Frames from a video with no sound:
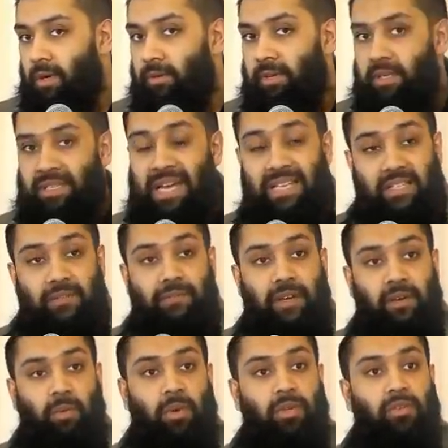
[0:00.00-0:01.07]
And then that's in
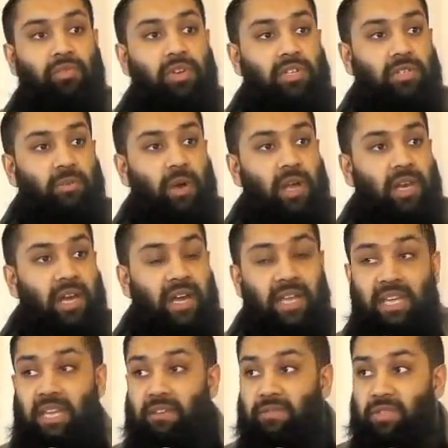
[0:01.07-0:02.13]
fact one of the reasons why Allah
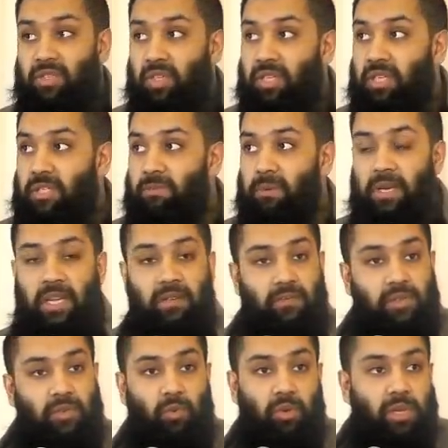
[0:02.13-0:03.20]
He gives to the
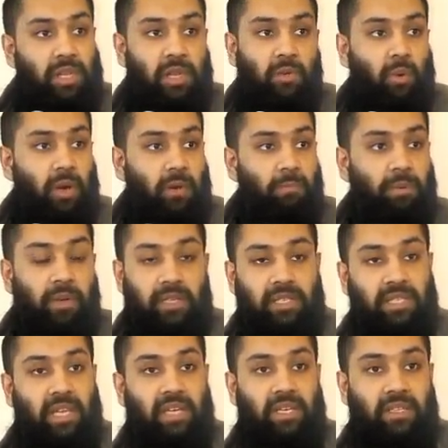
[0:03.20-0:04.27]
disbelievers all that they want,
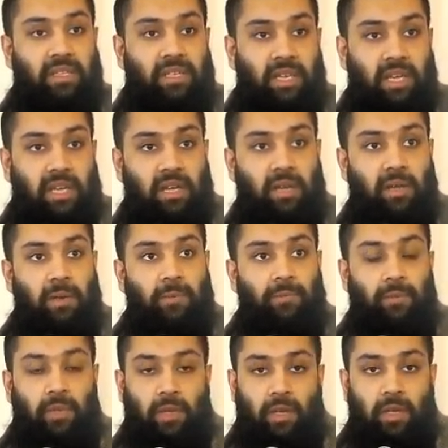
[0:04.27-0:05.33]
because at the end of the day,
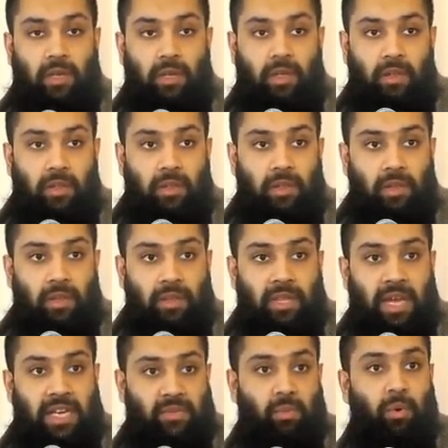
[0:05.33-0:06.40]

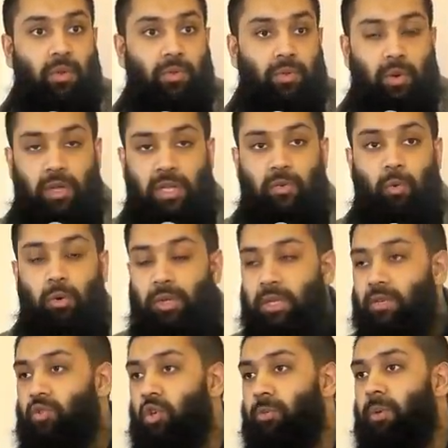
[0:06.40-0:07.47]
that's what all
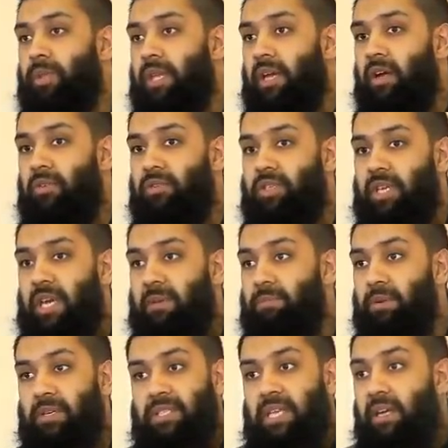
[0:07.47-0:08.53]
the enjoyment they're going to
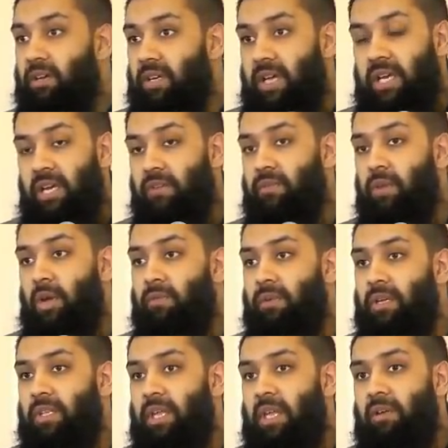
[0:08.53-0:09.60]
get, because they're going to get nothing
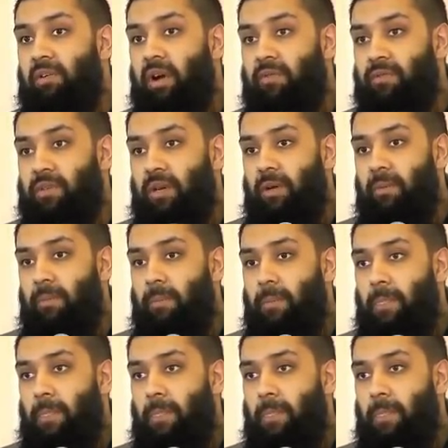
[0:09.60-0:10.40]
of it in the hereafter.